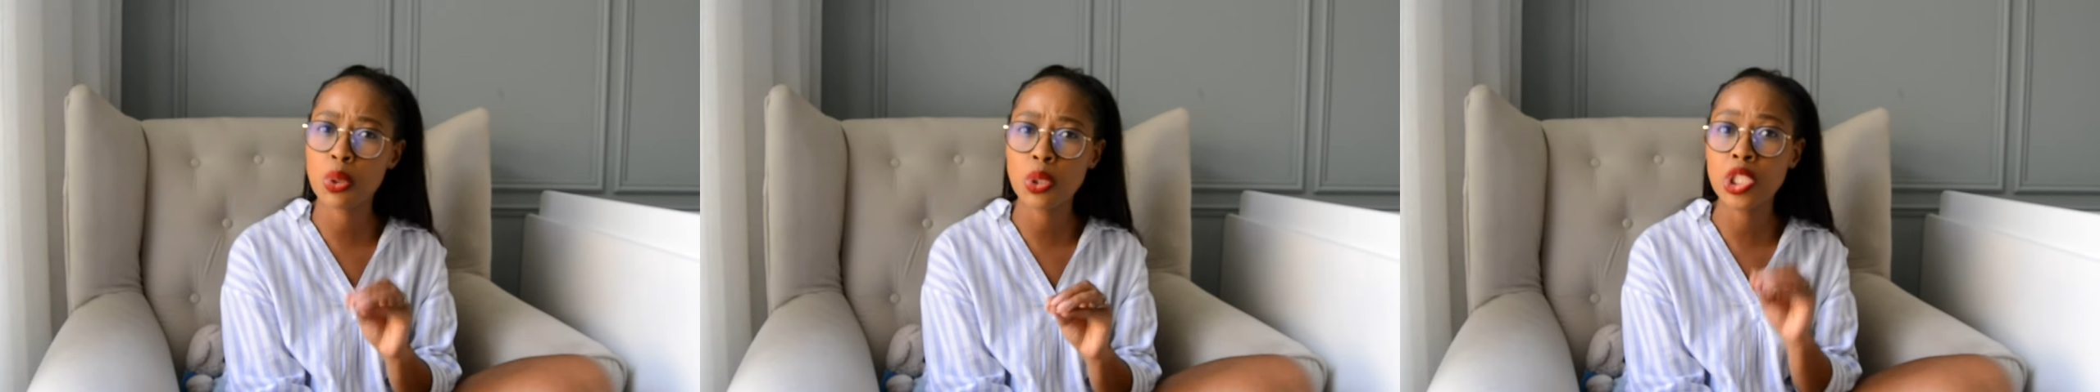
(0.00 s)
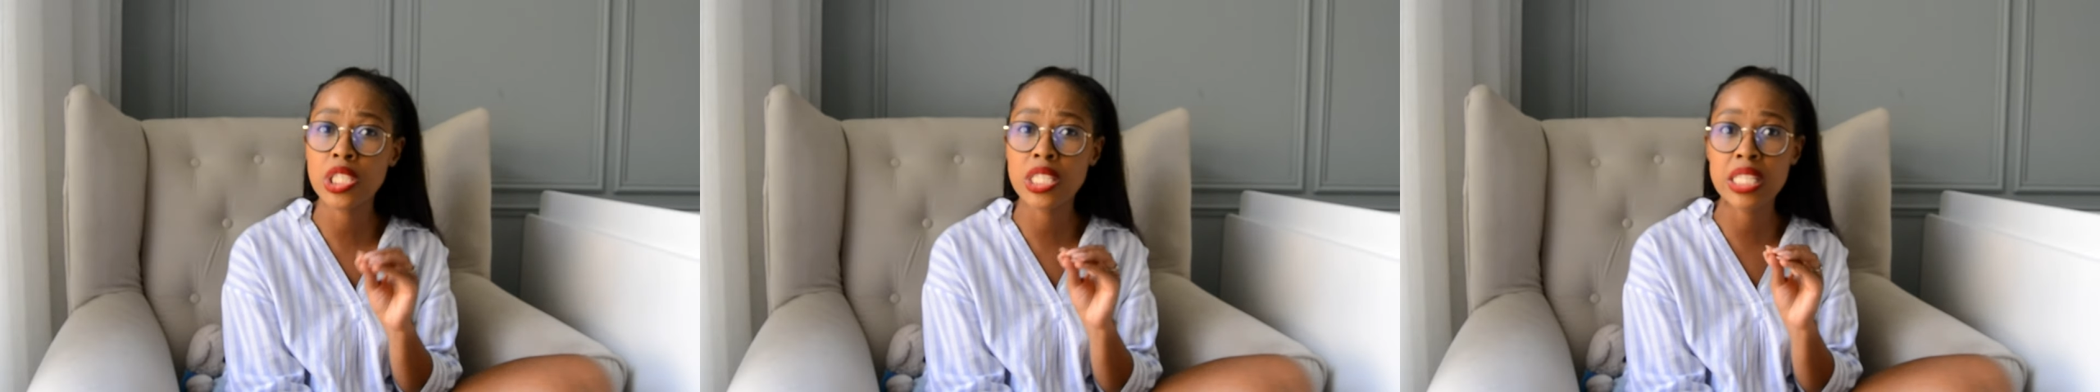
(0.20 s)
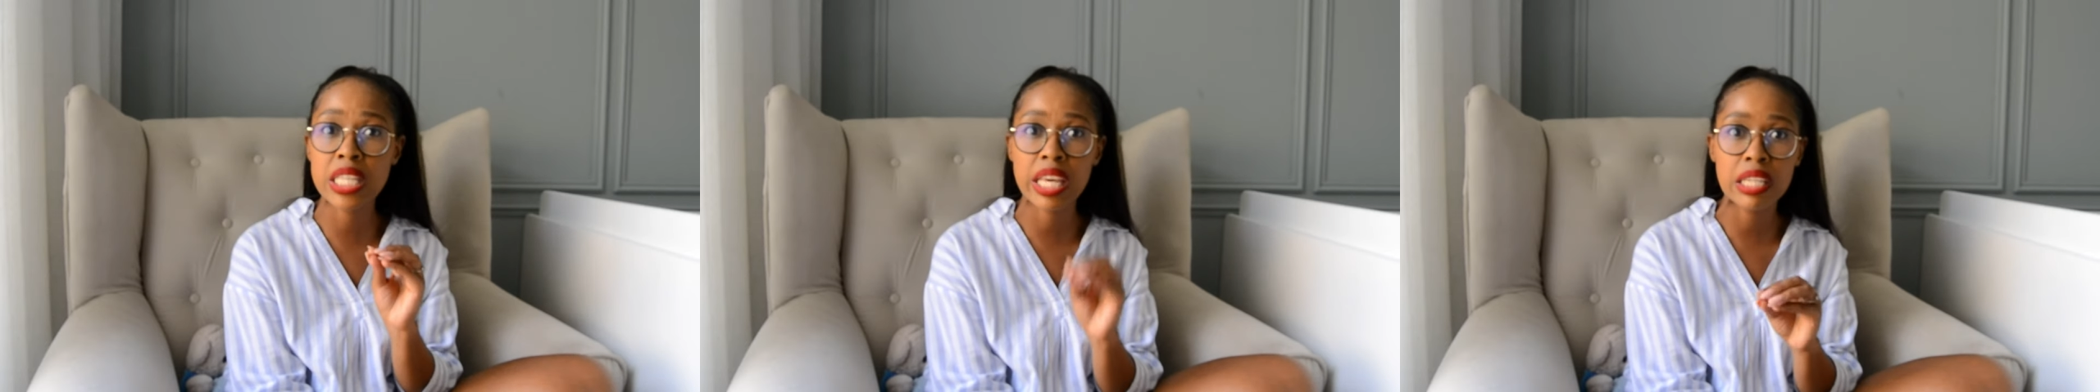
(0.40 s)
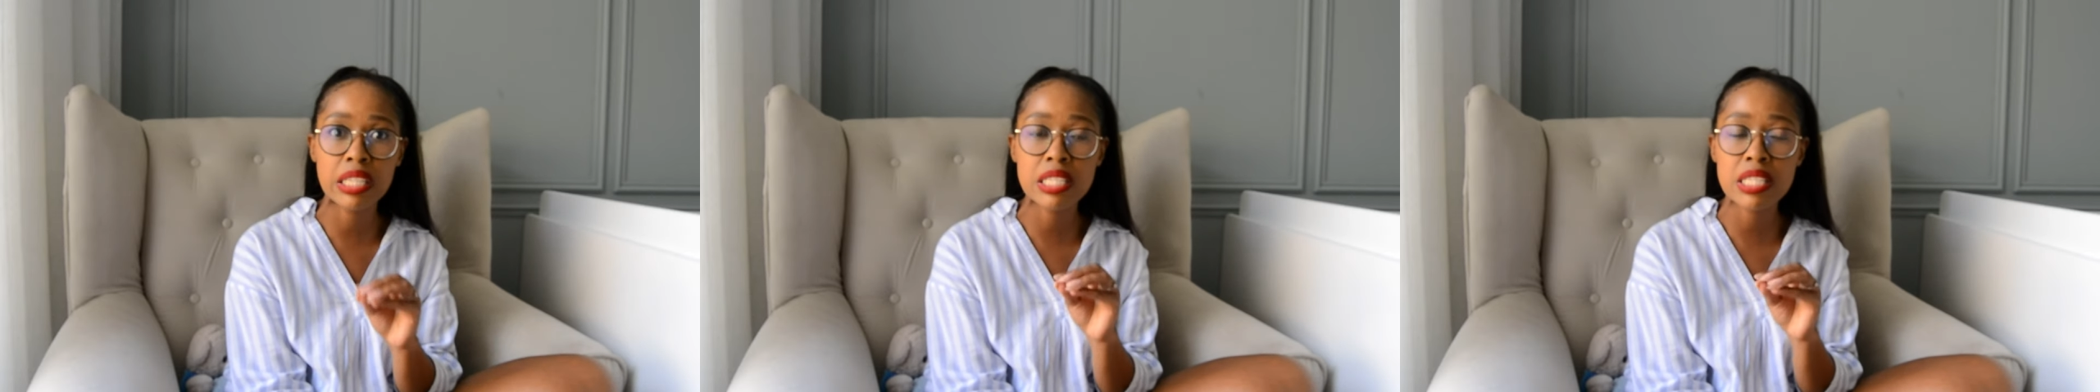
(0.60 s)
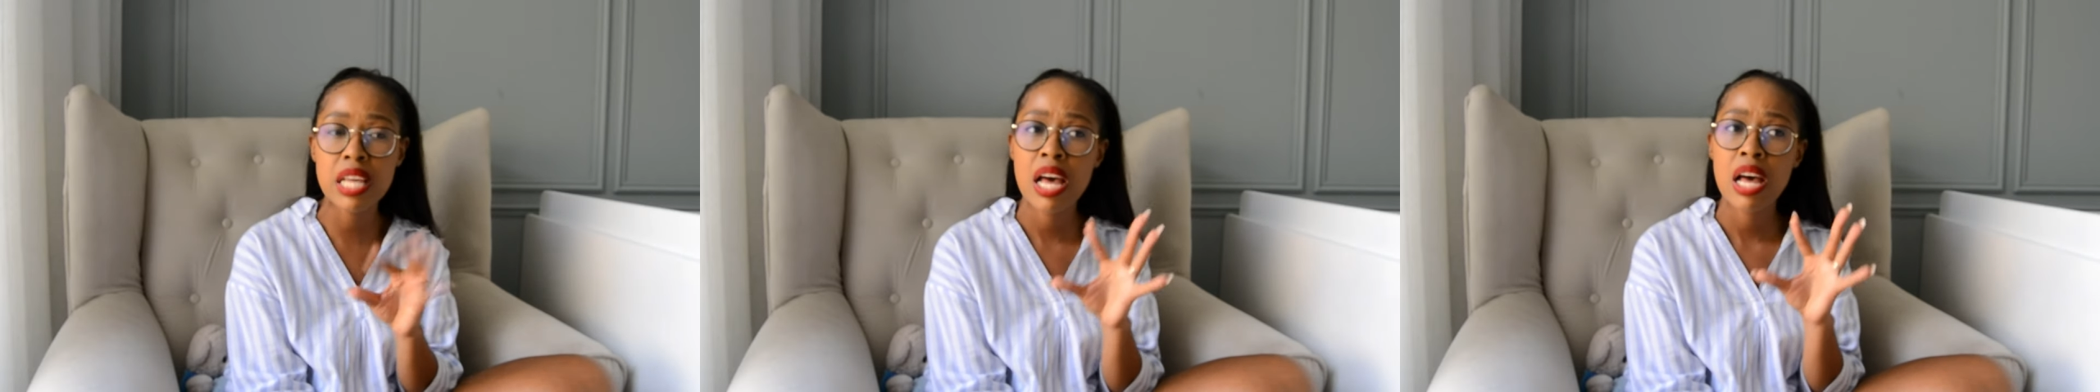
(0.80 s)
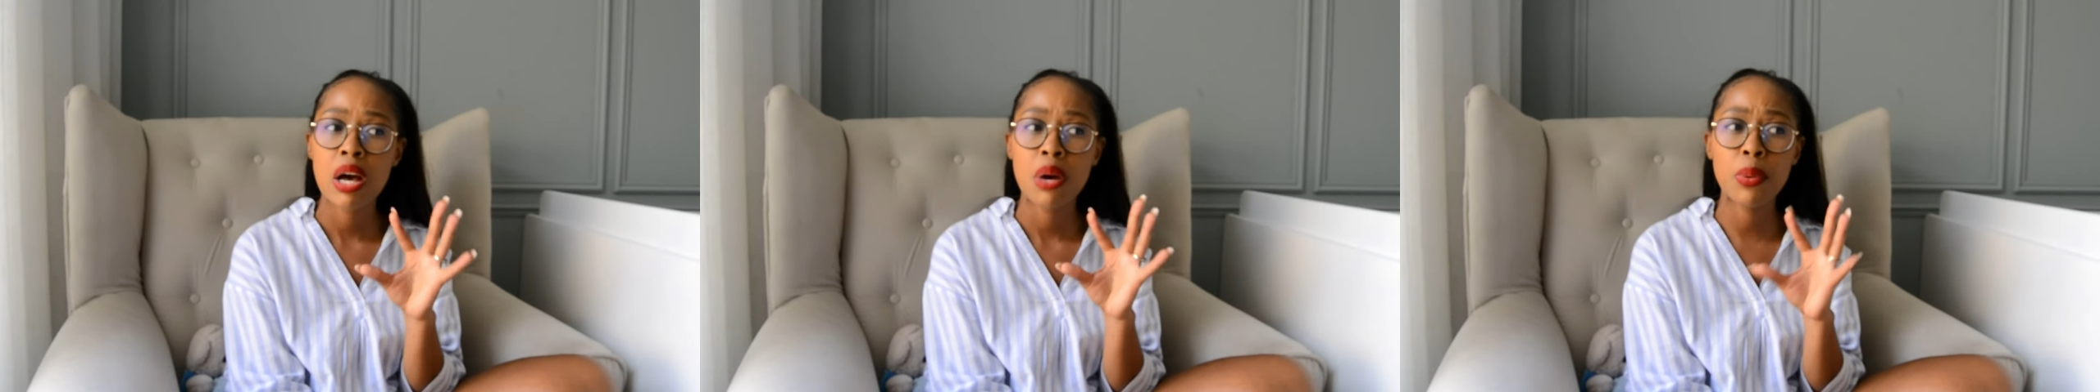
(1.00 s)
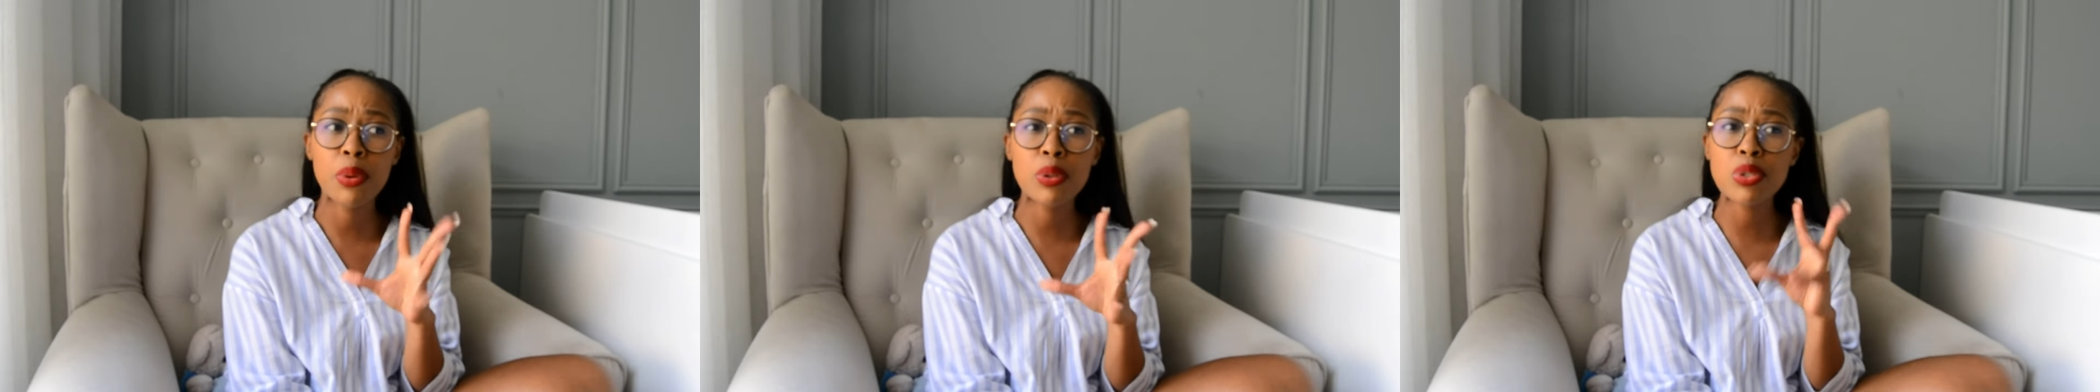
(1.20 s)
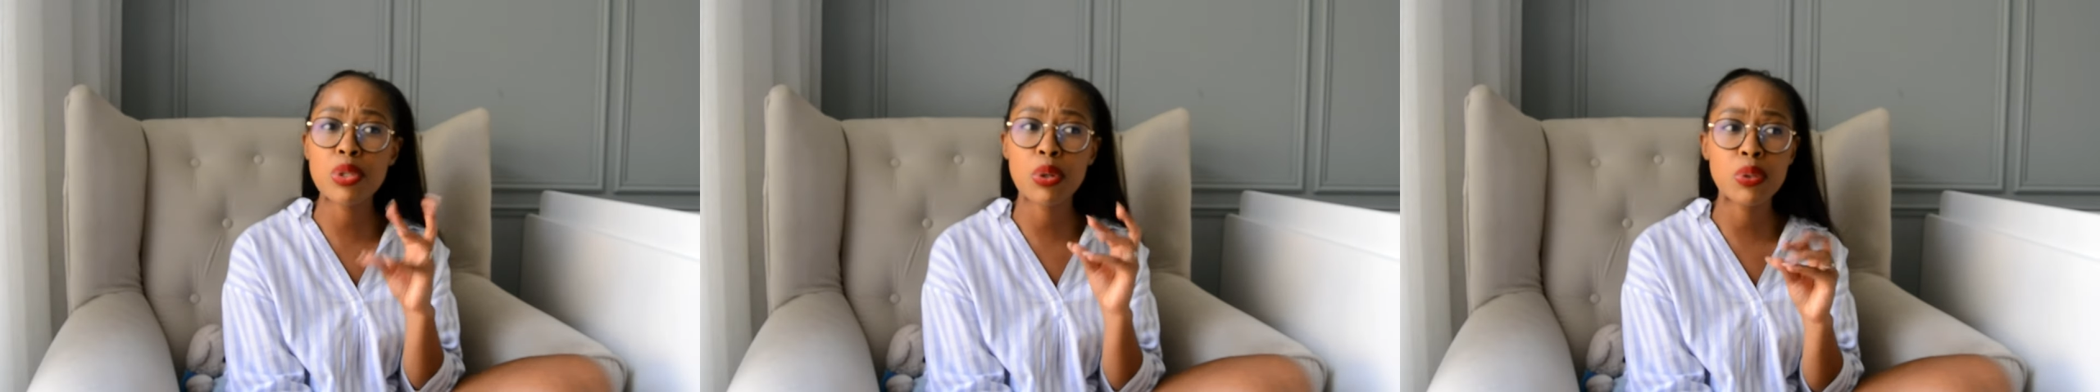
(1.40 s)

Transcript: build his social skills.